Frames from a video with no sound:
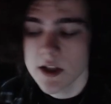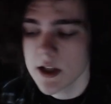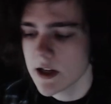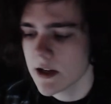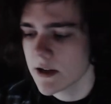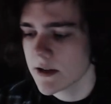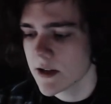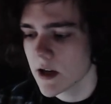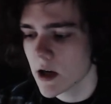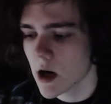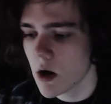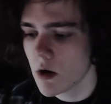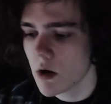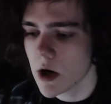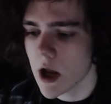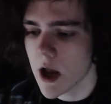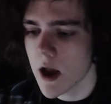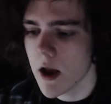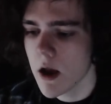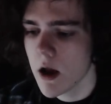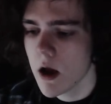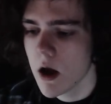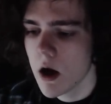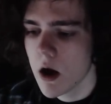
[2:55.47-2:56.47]
And I was like,
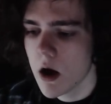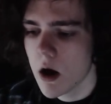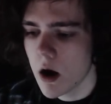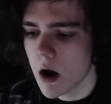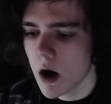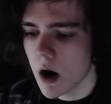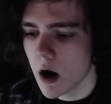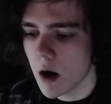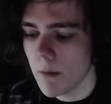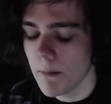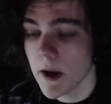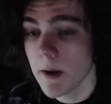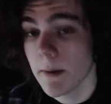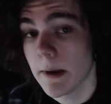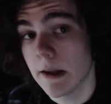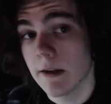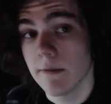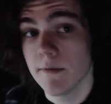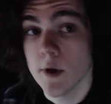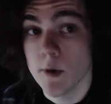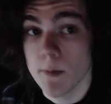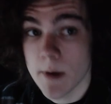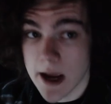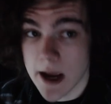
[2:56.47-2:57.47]
okay, uh, maybe
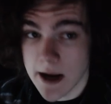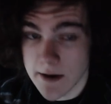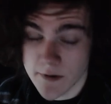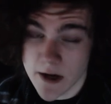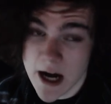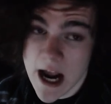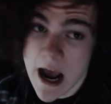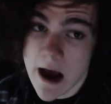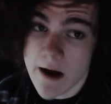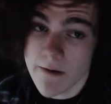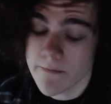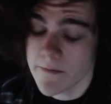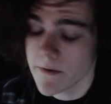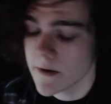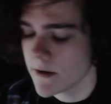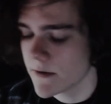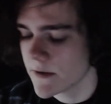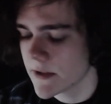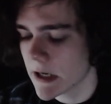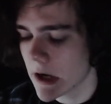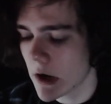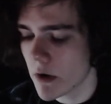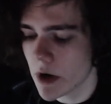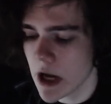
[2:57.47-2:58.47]
if you pay for half. And he
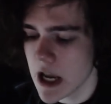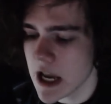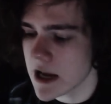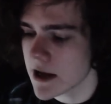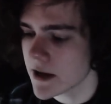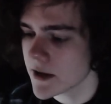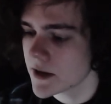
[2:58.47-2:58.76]
was like, okay.